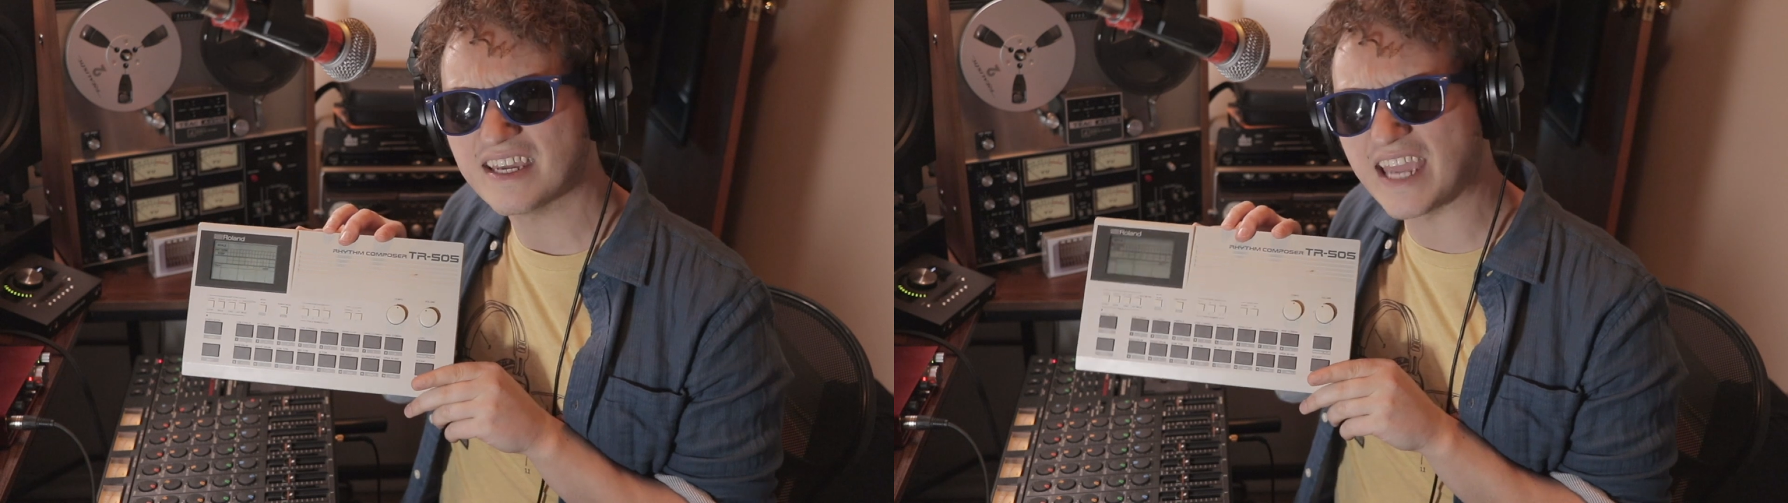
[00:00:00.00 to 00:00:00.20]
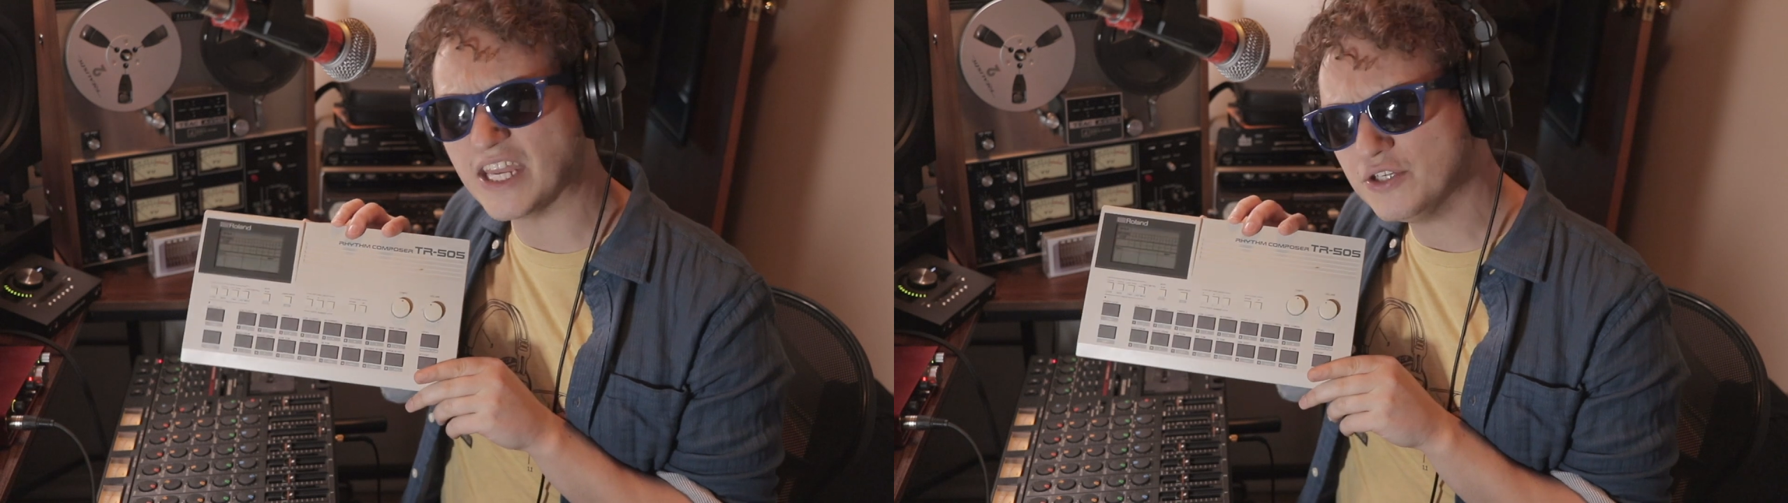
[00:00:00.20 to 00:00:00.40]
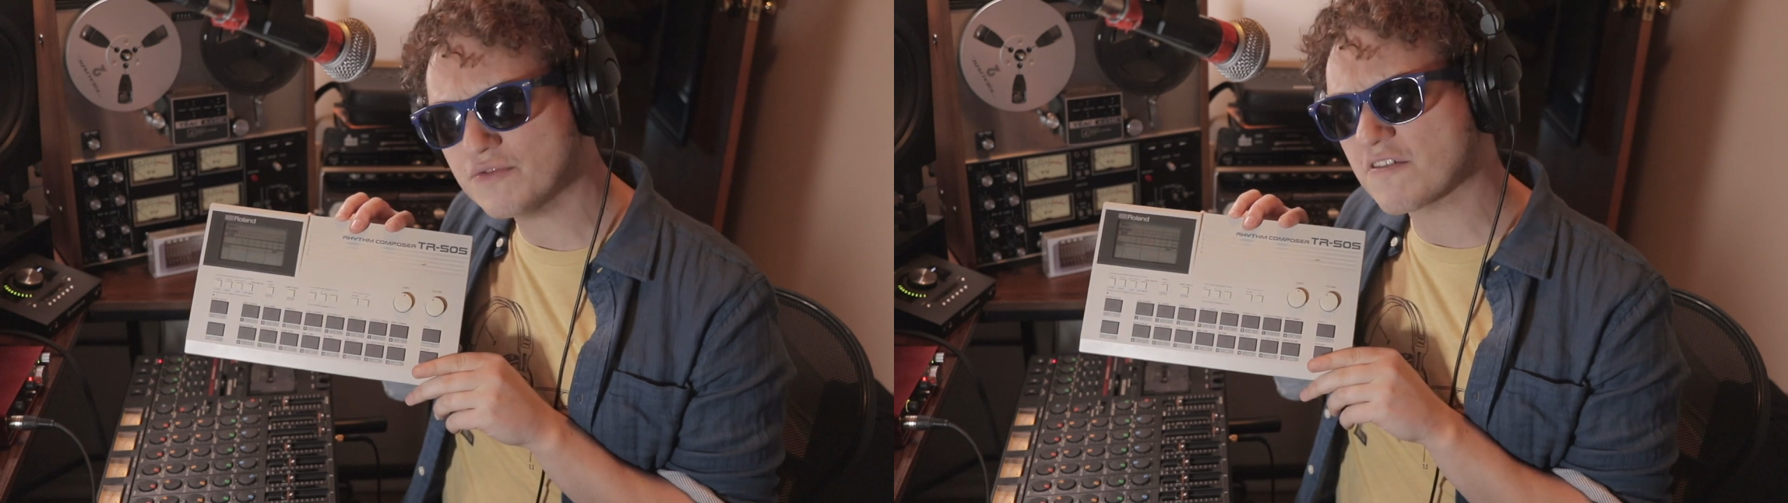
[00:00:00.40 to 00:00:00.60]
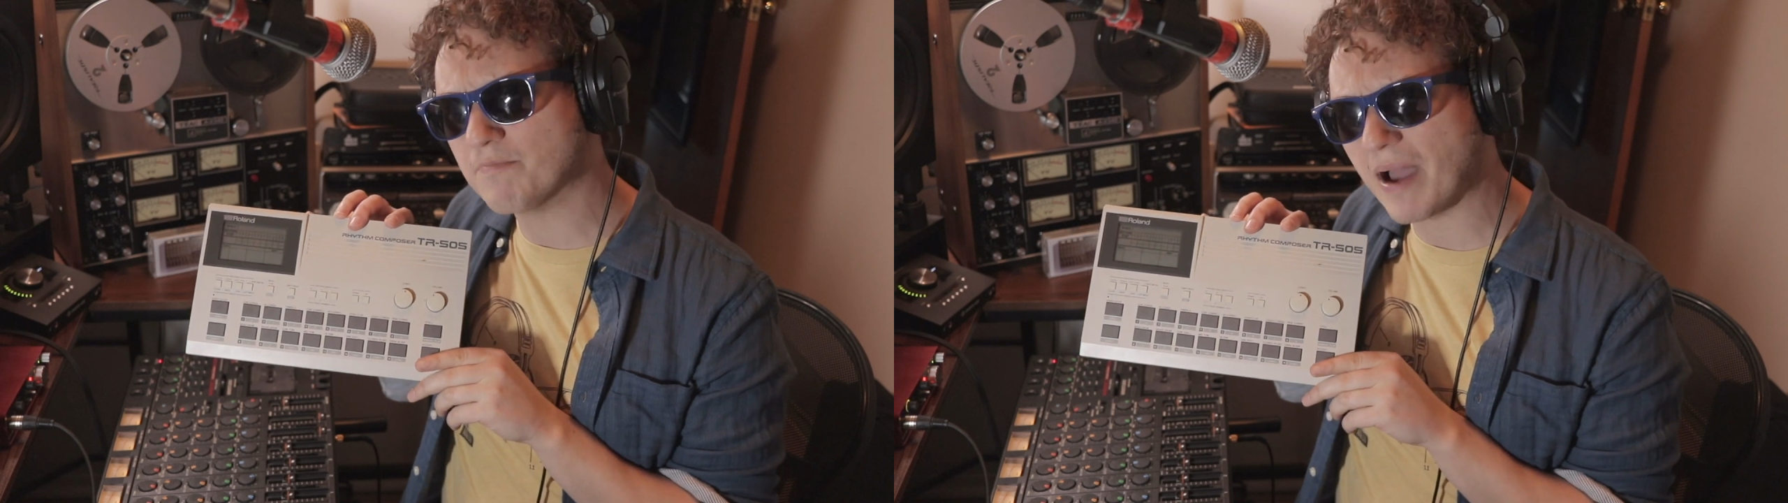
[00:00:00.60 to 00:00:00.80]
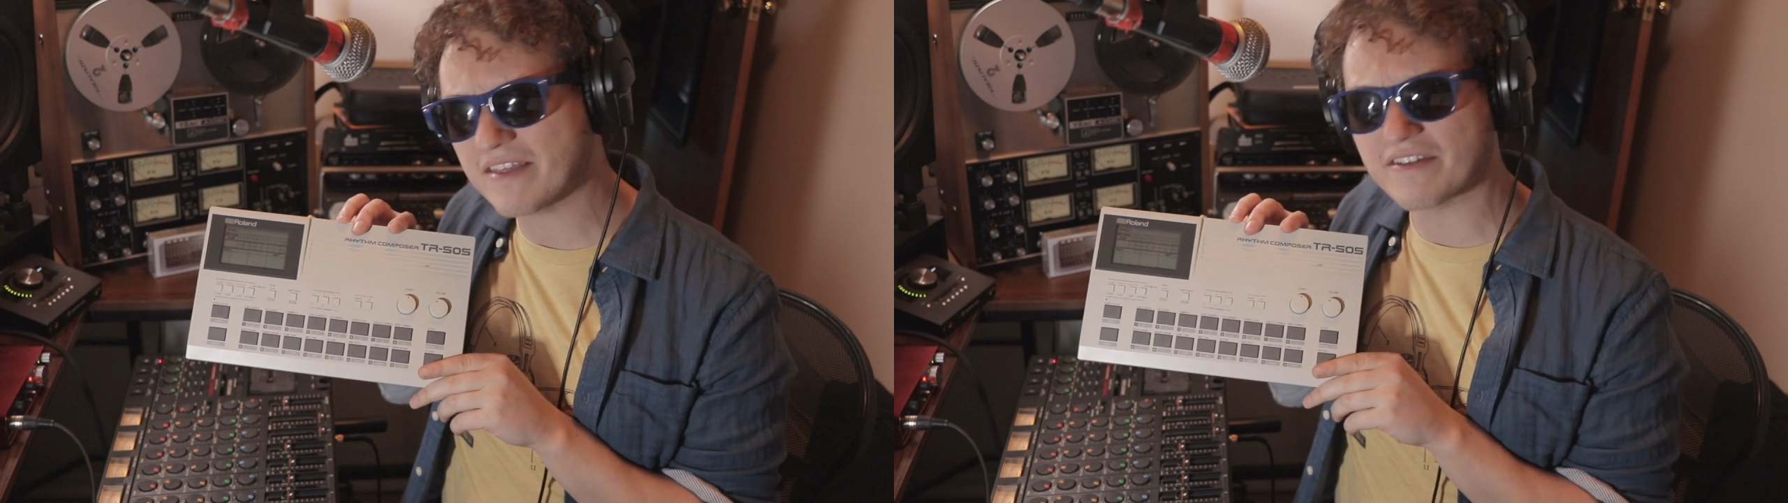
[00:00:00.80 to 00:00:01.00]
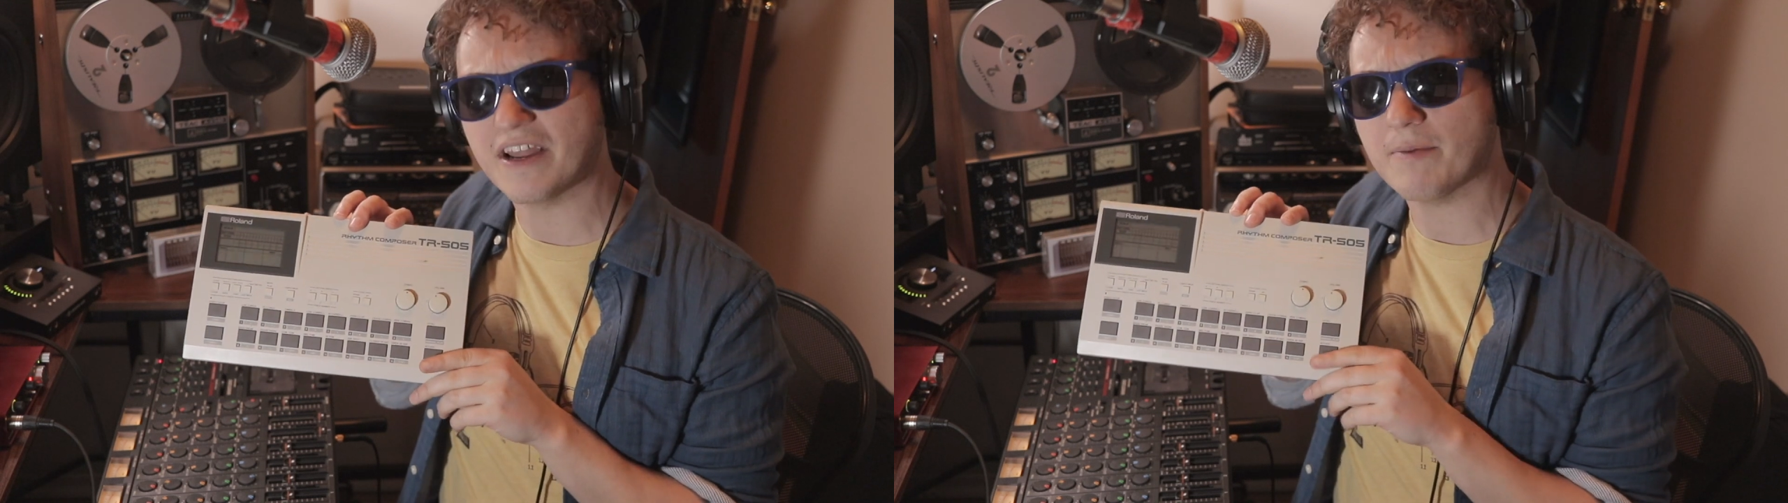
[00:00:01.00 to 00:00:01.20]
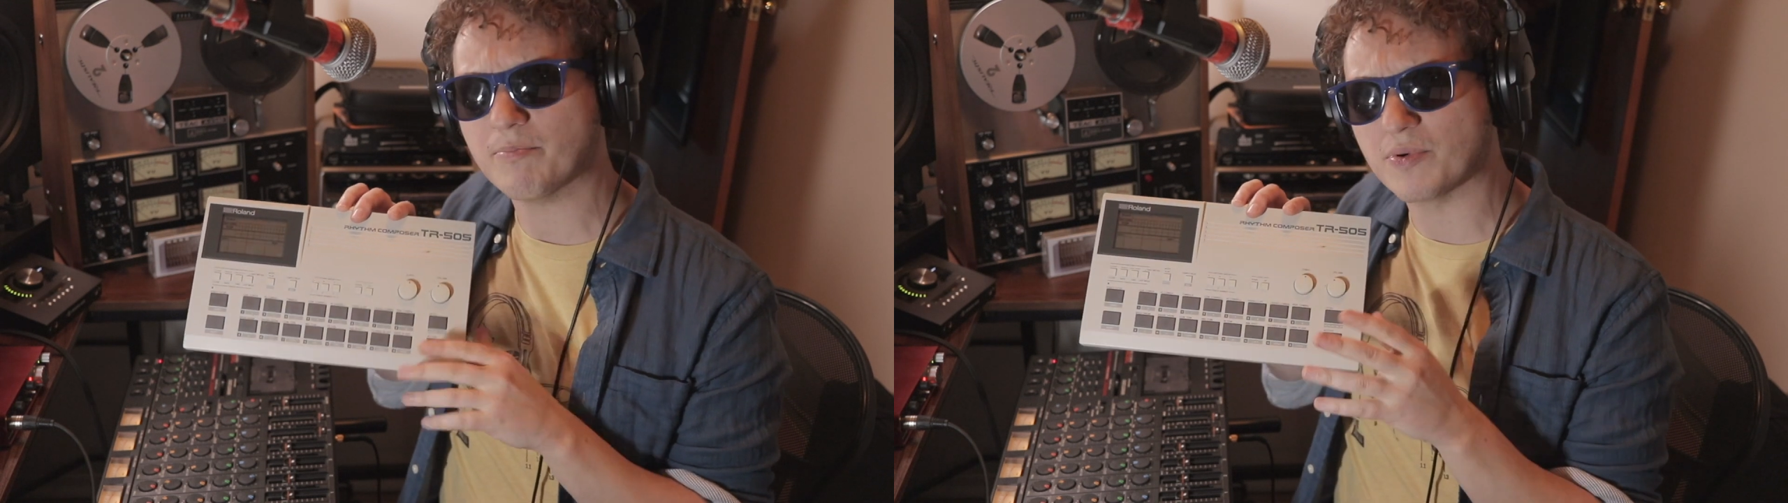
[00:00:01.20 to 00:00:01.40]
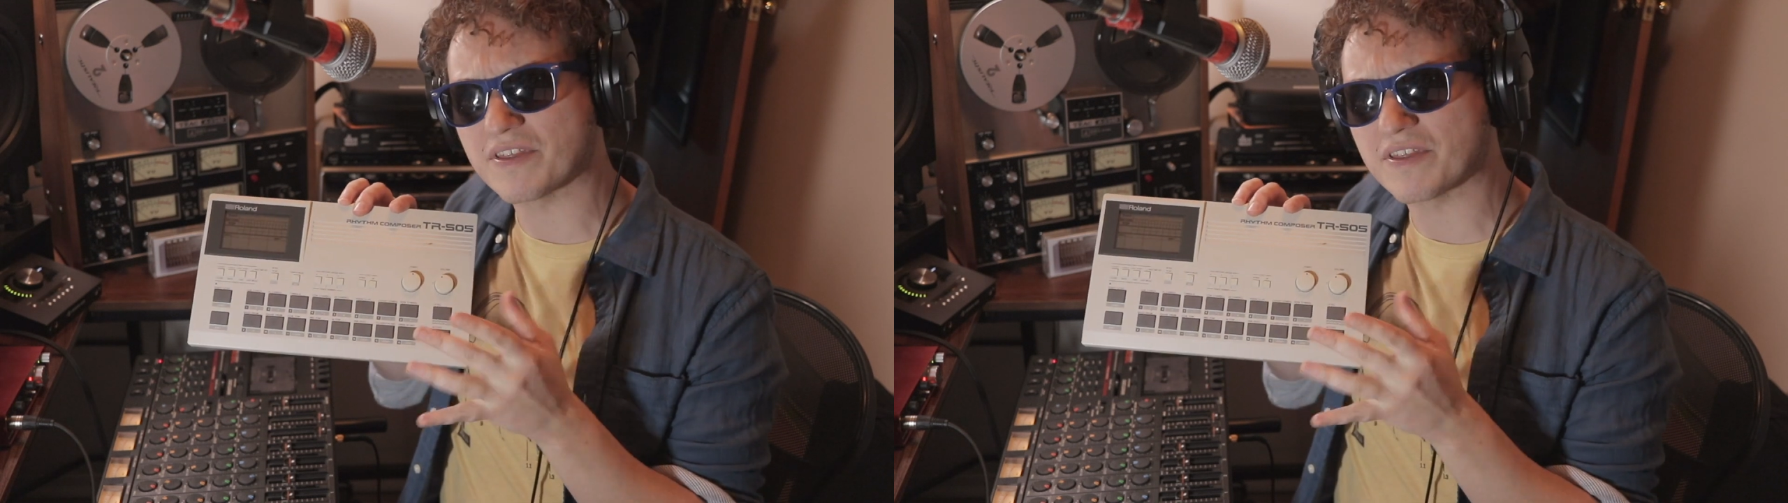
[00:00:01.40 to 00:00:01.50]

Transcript: can you spice it up